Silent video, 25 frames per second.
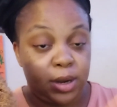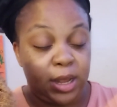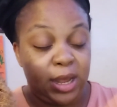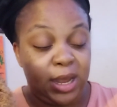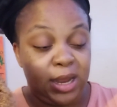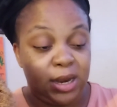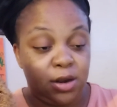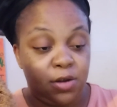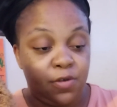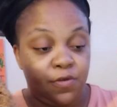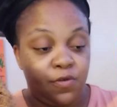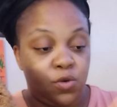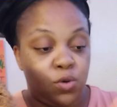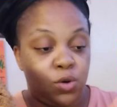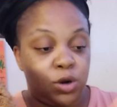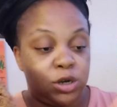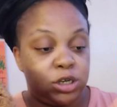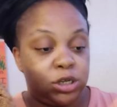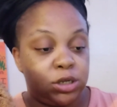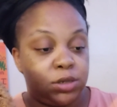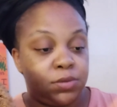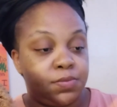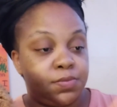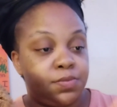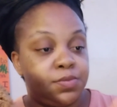End of
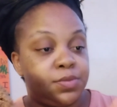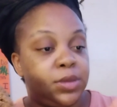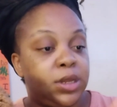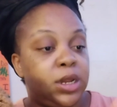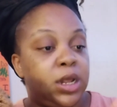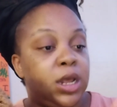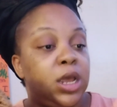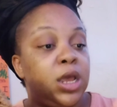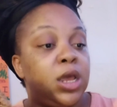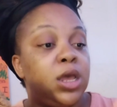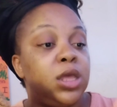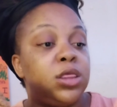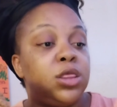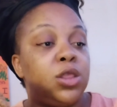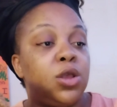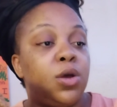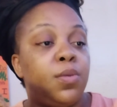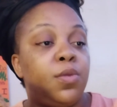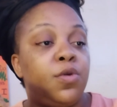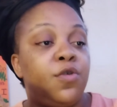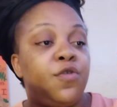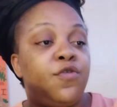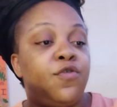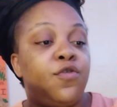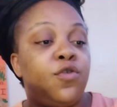quote.
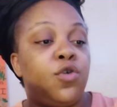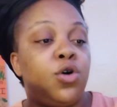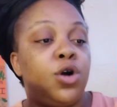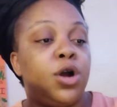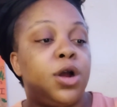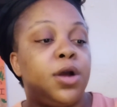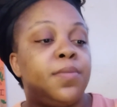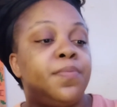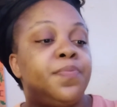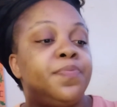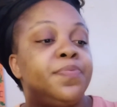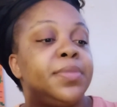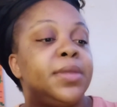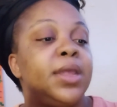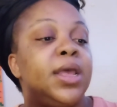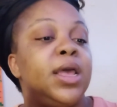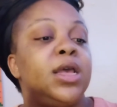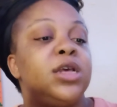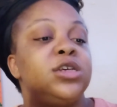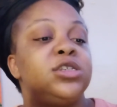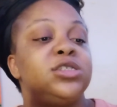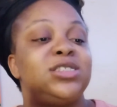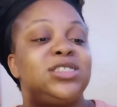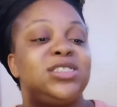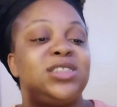Number four,
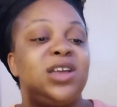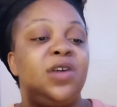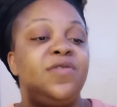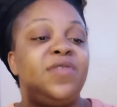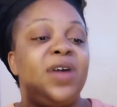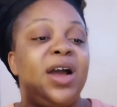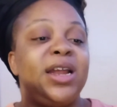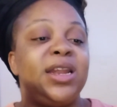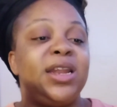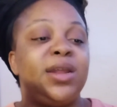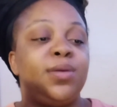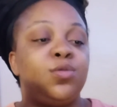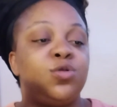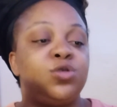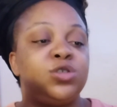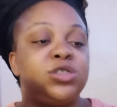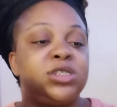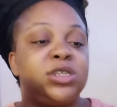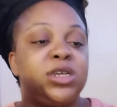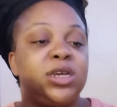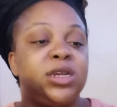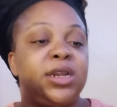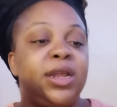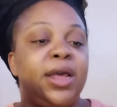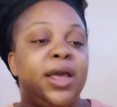stuffed animals
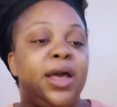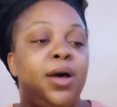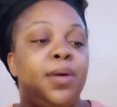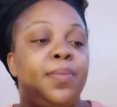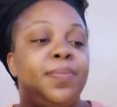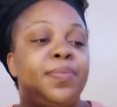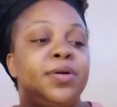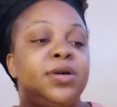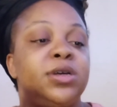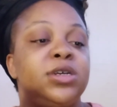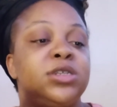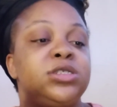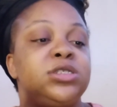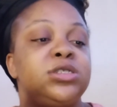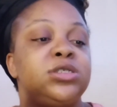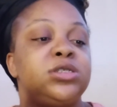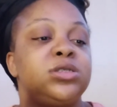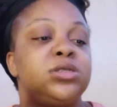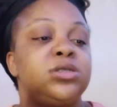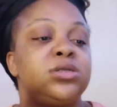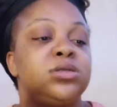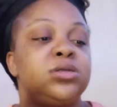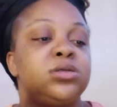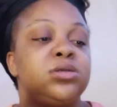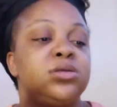can help us
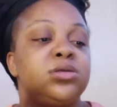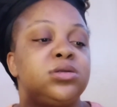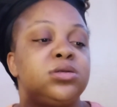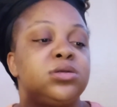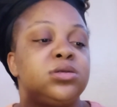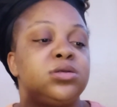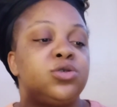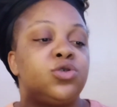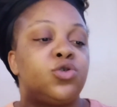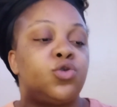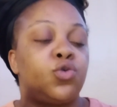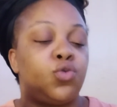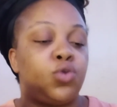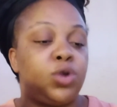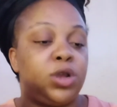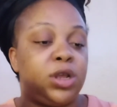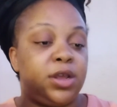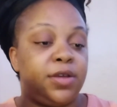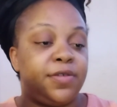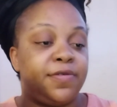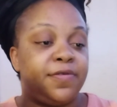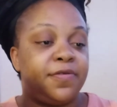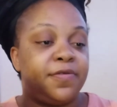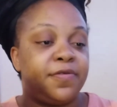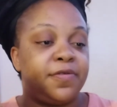
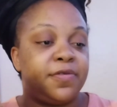grieve.